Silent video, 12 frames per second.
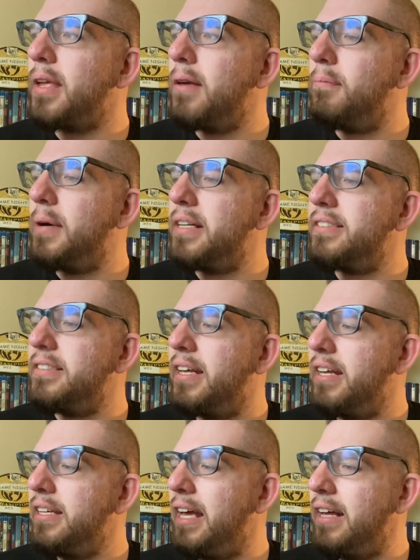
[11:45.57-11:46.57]
But
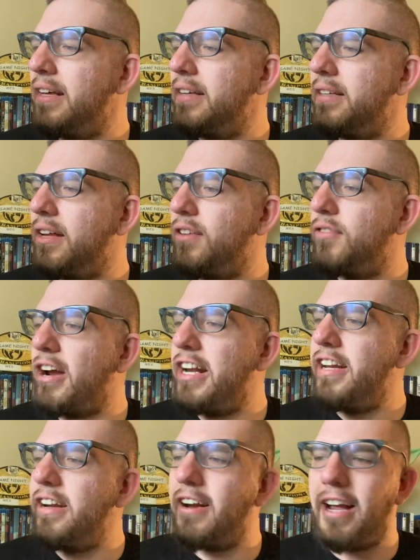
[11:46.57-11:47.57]
uh, yeah, it was right
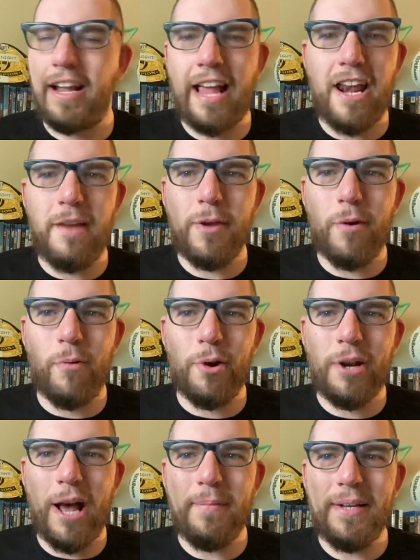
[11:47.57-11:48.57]
here, Academy
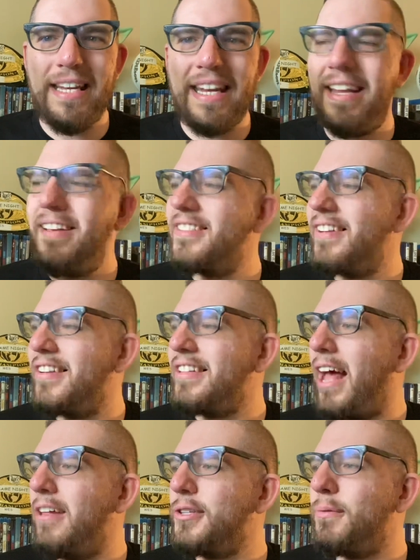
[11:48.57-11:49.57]
Award nominee. So
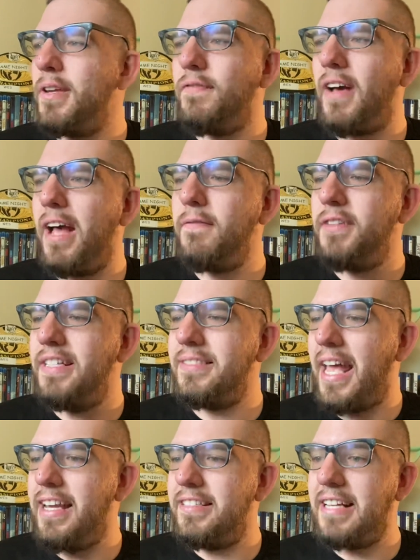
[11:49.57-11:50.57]
$1.25 for this,
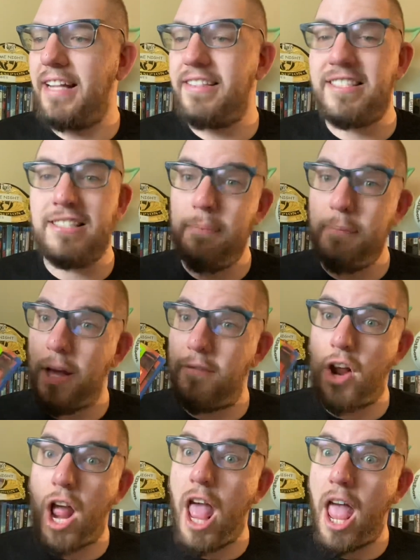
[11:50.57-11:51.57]
and it's got the
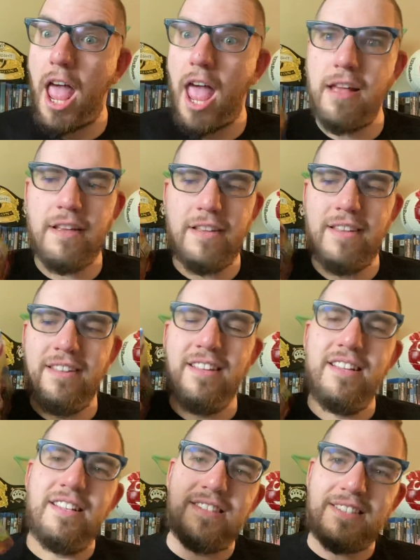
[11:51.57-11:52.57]
slipcover.
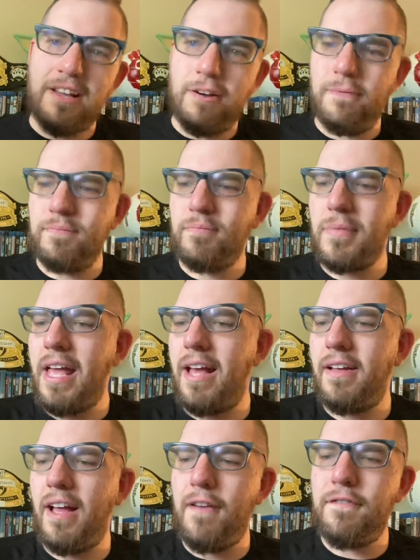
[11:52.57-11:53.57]
So yeah,
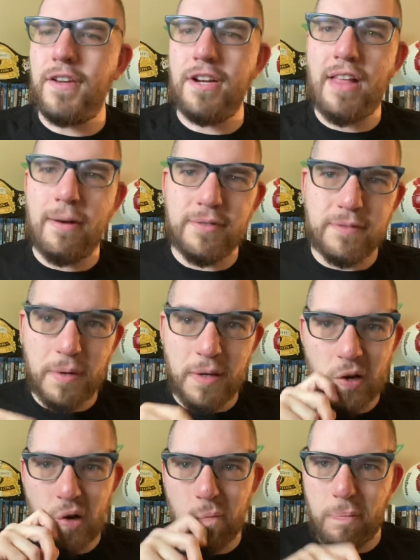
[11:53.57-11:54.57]
I figured that would be
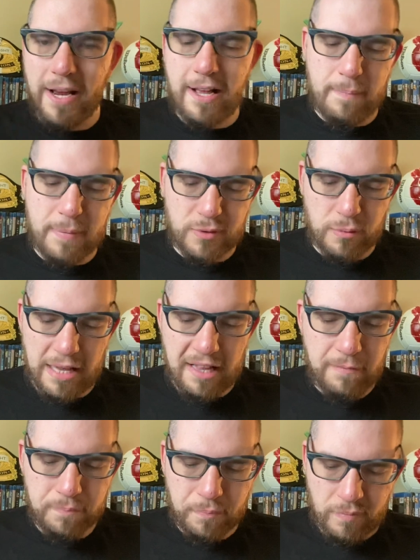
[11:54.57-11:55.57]
a good pickup as
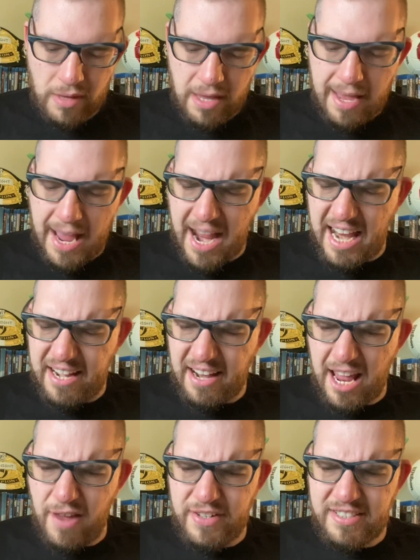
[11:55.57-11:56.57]
well. And
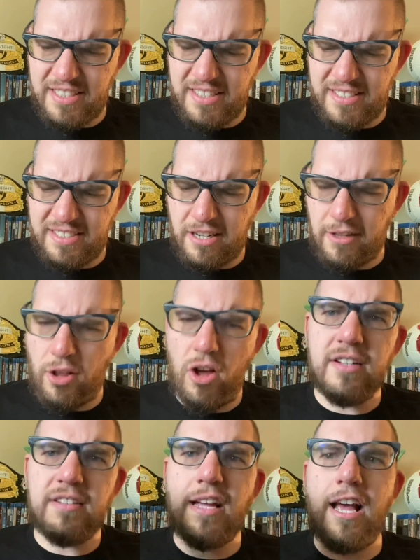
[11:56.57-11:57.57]
I haven't seen this in a
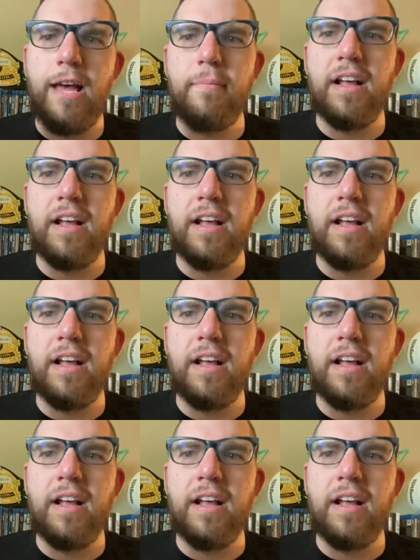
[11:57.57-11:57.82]
long time.